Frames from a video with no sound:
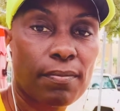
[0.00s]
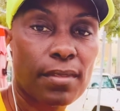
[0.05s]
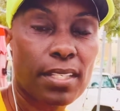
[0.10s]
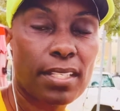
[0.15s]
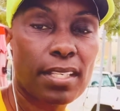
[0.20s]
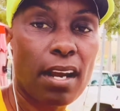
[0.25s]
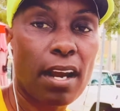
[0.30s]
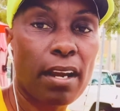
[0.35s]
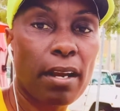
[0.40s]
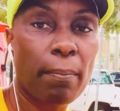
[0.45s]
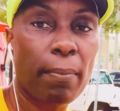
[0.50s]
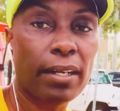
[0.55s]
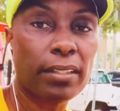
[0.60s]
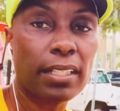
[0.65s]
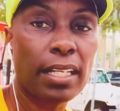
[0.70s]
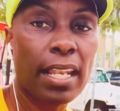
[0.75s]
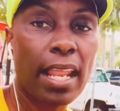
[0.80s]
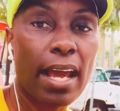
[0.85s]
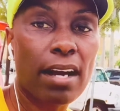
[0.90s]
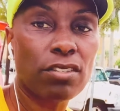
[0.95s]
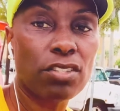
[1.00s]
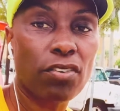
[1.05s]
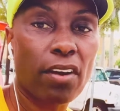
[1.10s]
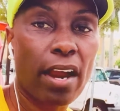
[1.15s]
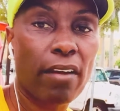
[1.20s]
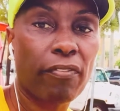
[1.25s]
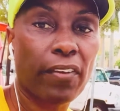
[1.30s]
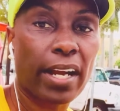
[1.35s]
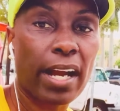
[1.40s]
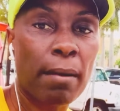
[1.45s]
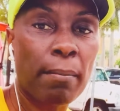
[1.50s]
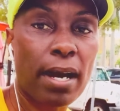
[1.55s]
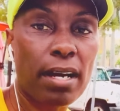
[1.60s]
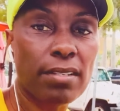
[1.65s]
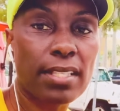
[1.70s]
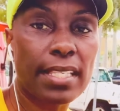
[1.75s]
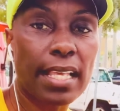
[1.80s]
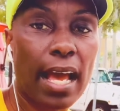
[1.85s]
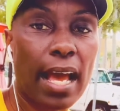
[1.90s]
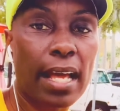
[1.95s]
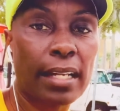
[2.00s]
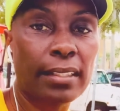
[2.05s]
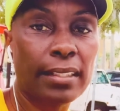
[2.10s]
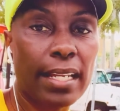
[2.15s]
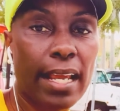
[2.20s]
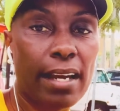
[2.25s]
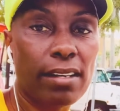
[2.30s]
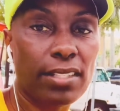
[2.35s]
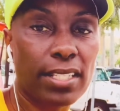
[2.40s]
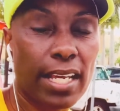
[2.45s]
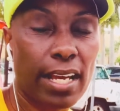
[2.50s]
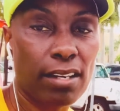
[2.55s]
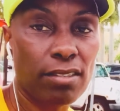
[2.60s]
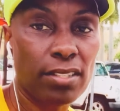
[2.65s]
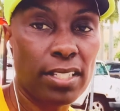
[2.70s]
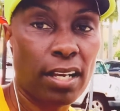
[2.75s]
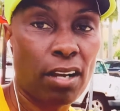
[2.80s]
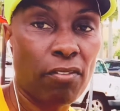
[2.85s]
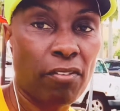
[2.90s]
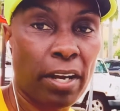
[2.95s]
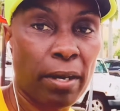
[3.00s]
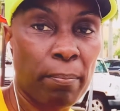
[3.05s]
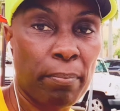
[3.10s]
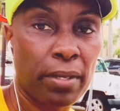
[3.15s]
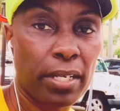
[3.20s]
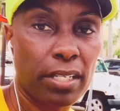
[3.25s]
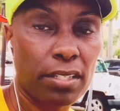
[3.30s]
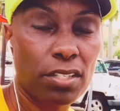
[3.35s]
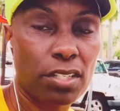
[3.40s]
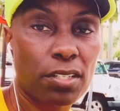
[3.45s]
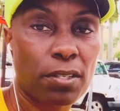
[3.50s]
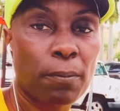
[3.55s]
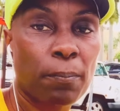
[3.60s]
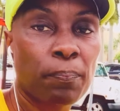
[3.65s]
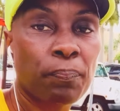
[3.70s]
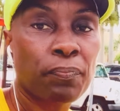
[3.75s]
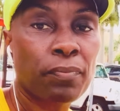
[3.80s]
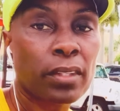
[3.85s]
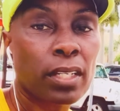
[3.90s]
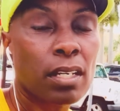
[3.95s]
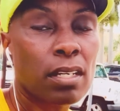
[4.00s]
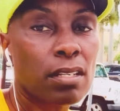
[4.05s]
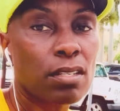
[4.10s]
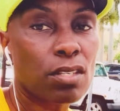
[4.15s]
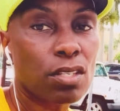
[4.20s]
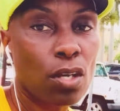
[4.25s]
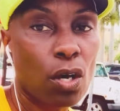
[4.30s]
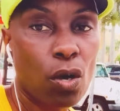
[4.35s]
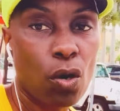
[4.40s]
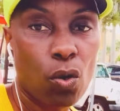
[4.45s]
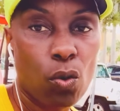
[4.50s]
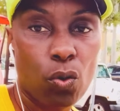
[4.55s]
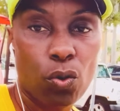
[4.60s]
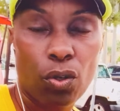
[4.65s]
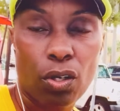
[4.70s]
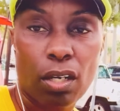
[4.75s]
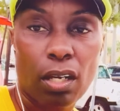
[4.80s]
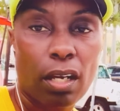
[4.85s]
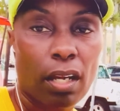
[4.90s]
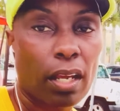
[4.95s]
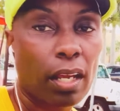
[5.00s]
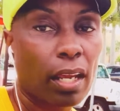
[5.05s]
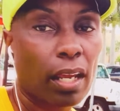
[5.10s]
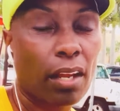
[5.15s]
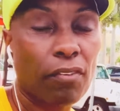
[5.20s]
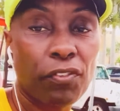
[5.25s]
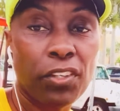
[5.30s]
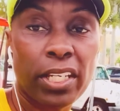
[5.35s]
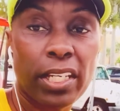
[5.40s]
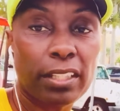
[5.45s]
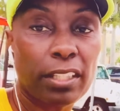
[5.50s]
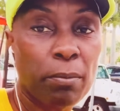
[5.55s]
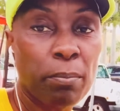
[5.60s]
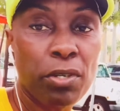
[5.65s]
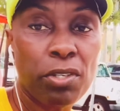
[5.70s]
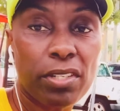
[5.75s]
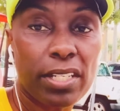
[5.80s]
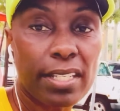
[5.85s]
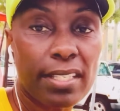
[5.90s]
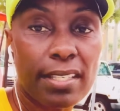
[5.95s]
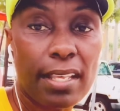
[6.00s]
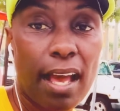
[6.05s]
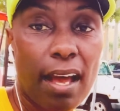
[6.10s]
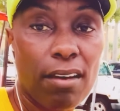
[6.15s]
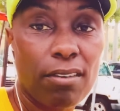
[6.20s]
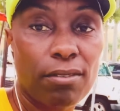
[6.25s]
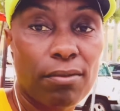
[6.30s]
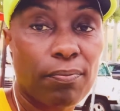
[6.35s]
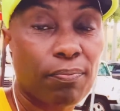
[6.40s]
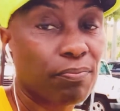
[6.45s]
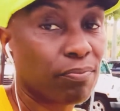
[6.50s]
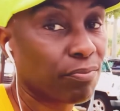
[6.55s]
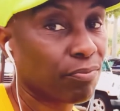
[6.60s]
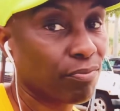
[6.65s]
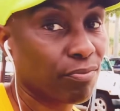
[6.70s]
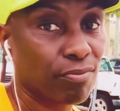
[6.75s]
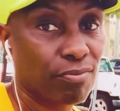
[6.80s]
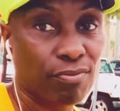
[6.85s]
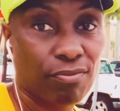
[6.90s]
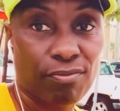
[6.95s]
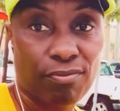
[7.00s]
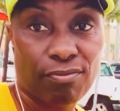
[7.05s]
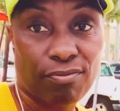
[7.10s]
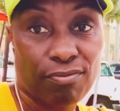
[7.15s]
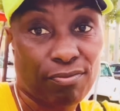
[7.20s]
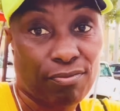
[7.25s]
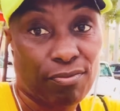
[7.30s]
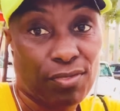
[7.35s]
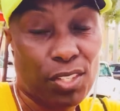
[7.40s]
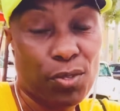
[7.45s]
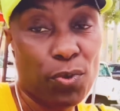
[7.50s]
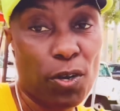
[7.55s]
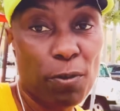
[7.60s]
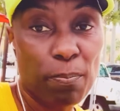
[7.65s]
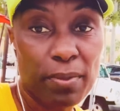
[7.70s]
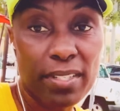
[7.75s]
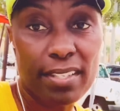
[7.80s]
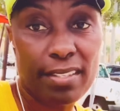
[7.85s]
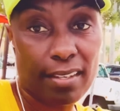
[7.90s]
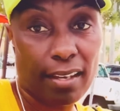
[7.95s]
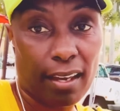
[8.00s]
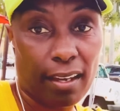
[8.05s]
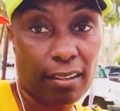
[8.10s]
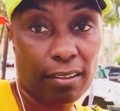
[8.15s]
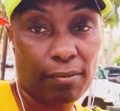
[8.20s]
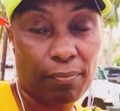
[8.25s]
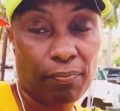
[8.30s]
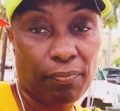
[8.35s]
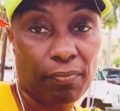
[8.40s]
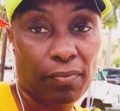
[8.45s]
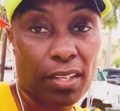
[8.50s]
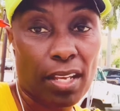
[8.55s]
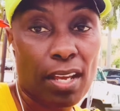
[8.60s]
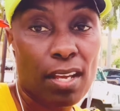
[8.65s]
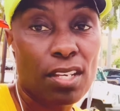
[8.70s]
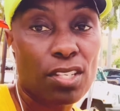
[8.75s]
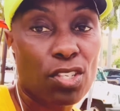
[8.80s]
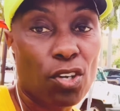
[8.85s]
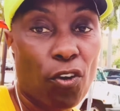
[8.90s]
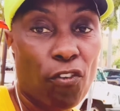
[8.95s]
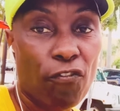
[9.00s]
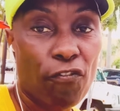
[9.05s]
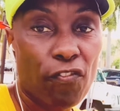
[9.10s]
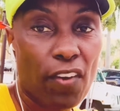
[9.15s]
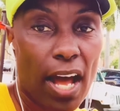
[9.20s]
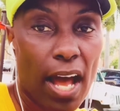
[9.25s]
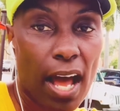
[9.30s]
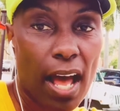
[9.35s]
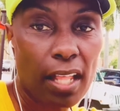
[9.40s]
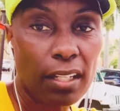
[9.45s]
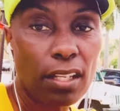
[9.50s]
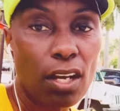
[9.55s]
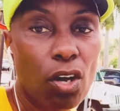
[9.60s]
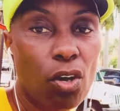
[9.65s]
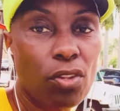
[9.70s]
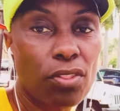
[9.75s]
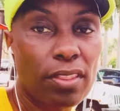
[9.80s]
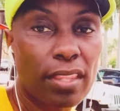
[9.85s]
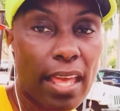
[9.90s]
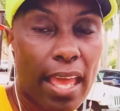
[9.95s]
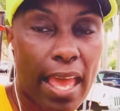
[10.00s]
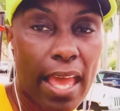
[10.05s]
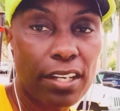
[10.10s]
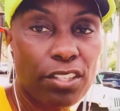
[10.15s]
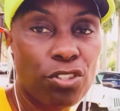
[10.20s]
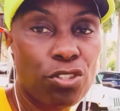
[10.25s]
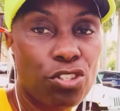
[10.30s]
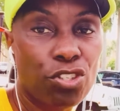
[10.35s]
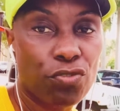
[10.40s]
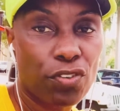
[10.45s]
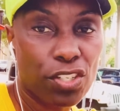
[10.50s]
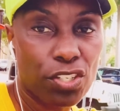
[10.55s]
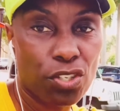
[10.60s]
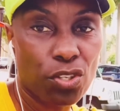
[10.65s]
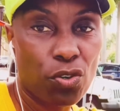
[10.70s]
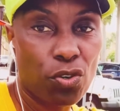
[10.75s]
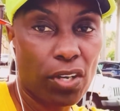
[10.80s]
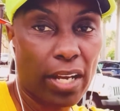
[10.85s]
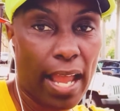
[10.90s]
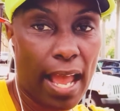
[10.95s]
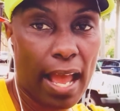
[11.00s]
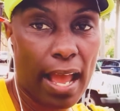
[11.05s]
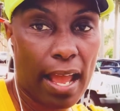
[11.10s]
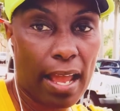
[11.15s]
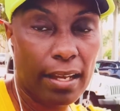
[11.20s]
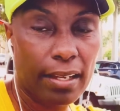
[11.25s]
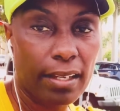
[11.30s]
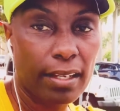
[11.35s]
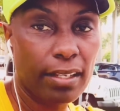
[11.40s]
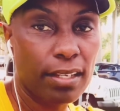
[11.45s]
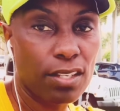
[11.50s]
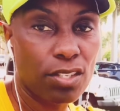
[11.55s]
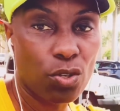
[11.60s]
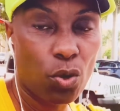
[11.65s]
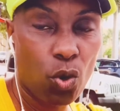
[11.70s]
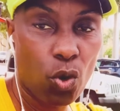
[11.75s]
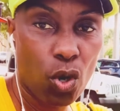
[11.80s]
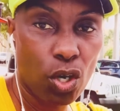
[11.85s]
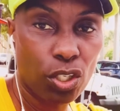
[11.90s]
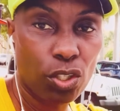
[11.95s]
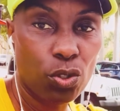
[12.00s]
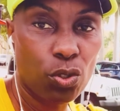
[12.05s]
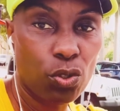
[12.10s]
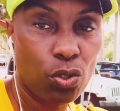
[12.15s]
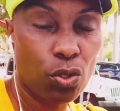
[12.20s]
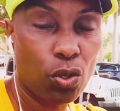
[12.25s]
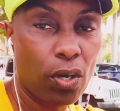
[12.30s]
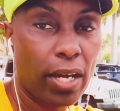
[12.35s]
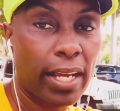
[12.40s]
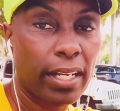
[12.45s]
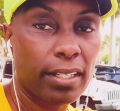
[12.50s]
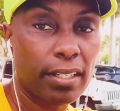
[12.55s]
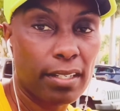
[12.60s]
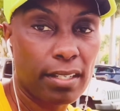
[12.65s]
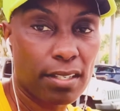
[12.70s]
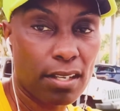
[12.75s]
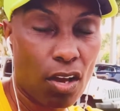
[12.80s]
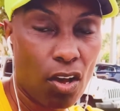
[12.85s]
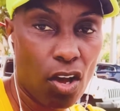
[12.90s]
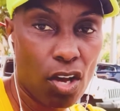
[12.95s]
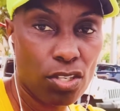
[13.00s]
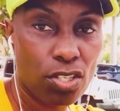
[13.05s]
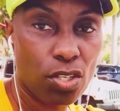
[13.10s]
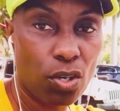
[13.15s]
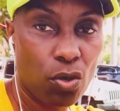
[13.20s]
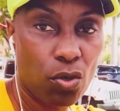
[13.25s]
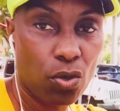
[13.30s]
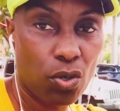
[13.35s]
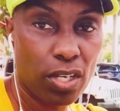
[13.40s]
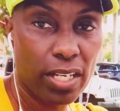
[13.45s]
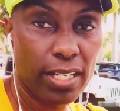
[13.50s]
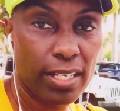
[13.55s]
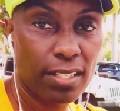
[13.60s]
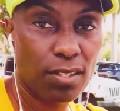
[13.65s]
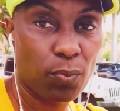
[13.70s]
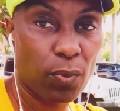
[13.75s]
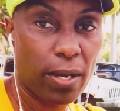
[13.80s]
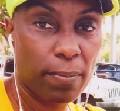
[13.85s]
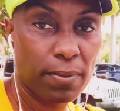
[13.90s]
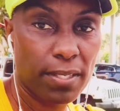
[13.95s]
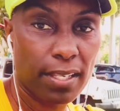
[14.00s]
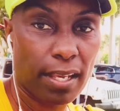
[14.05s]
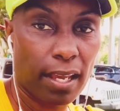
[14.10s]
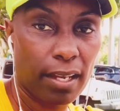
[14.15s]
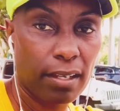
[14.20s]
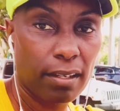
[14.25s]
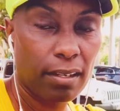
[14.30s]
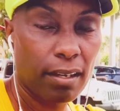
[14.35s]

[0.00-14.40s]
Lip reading: Sorry about the loud traffic. I'm outside in downtown Delray Beach. So if you get the mucus out, you won't be sick. So follow that nutritional guide. It is on Google and it is also on his website.